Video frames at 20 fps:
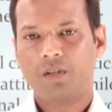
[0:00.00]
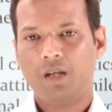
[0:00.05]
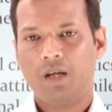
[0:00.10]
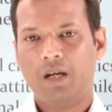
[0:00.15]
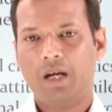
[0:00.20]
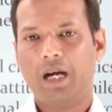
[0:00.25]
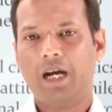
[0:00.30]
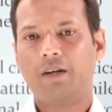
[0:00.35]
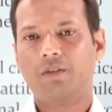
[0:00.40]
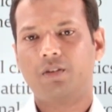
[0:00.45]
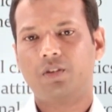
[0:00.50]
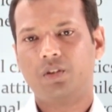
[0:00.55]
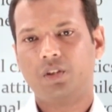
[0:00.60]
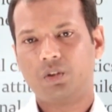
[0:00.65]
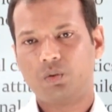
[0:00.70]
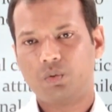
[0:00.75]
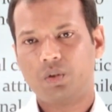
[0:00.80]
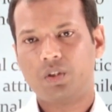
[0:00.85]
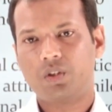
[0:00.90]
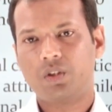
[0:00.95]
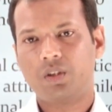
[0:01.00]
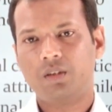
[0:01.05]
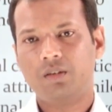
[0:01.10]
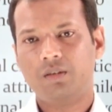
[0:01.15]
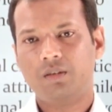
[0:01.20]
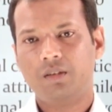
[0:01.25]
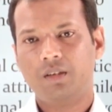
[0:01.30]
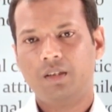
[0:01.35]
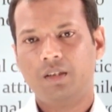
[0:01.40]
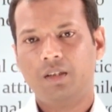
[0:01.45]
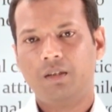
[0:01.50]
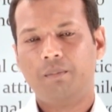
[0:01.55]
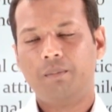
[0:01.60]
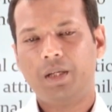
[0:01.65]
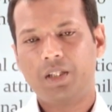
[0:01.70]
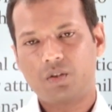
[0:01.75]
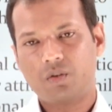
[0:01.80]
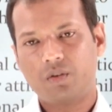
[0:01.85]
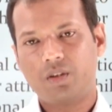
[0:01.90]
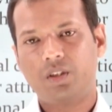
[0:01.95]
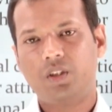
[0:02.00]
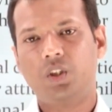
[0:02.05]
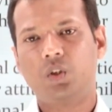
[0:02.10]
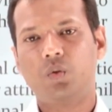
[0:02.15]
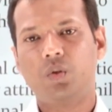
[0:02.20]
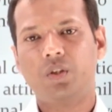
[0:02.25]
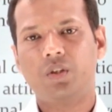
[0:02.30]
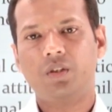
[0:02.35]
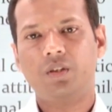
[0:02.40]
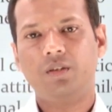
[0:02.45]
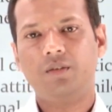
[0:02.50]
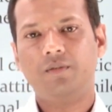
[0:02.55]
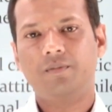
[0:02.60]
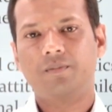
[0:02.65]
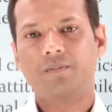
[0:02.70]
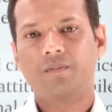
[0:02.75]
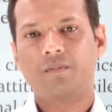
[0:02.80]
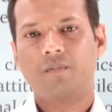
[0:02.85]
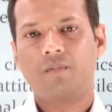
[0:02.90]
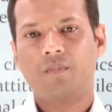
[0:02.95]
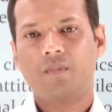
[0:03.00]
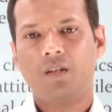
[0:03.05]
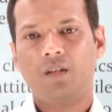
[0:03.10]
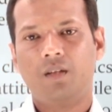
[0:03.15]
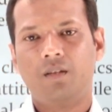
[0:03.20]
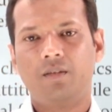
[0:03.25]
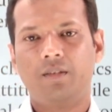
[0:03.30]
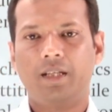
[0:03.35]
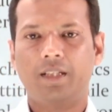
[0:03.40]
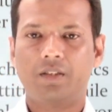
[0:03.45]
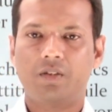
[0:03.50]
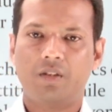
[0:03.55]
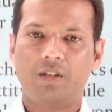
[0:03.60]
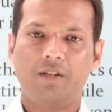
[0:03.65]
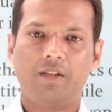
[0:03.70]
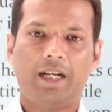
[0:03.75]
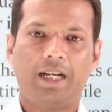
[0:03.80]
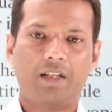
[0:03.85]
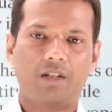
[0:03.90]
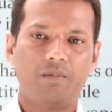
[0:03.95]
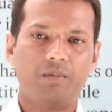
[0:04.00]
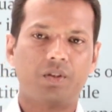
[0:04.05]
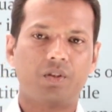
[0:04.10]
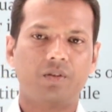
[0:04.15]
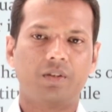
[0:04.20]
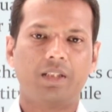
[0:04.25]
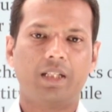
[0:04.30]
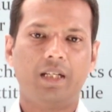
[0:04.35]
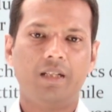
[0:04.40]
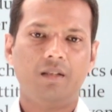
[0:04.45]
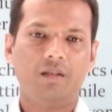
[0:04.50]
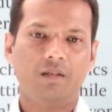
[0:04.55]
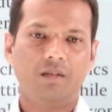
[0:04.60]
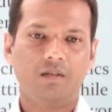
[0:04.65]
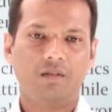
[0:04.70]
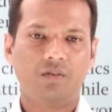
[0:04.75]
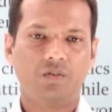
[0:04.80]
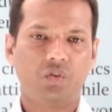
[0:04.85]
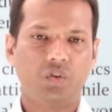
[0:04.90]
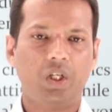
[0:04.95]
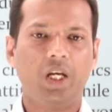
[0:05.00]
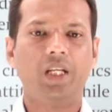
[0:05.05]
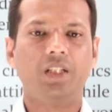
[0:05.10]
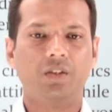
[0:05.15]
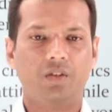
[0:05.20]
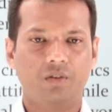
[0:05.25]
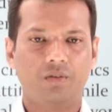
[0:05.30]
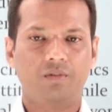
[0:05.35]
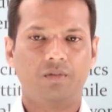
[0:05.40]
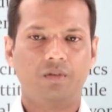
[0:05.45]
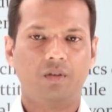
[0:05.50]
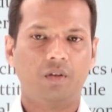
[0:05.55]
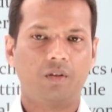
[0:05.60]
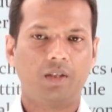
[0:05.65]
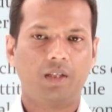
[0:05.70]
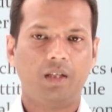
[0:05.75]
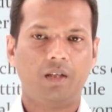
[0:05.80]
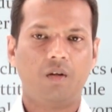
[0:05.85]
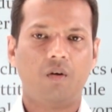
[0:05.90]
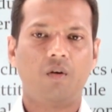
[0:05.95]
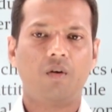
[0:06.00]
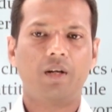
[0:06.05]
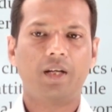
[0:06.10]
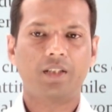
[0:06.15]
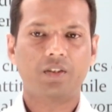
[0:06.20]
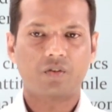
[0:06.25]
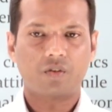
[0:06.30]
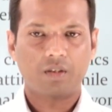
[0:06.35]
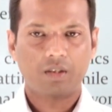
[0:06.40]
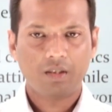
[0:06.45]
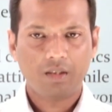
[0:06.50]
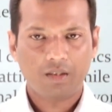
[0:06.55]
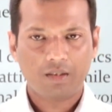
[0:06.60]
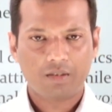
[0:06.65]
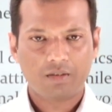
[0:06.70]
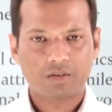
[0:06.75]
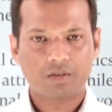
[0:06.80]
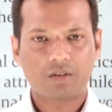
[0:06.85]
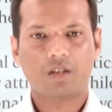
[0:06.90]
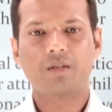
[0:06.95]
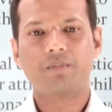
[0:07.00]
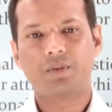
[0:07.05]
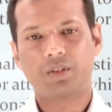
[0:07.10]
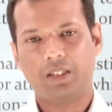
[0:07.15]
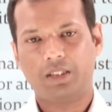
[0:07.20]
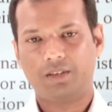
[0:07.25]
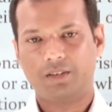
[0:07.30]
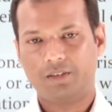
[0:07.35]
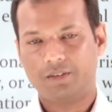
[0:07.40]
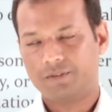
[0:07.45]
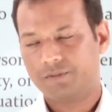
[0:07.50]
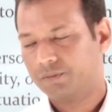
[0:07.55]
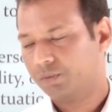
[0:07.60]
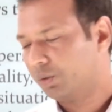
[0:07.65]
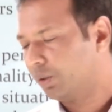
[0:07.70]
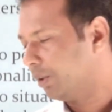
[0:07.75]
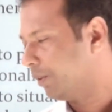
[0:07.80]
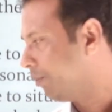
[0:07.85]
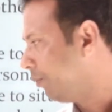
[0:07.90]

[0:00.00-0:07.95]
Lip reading: How the situation, based on the situation, the external attribution can change, okay, or external circumstances, okay.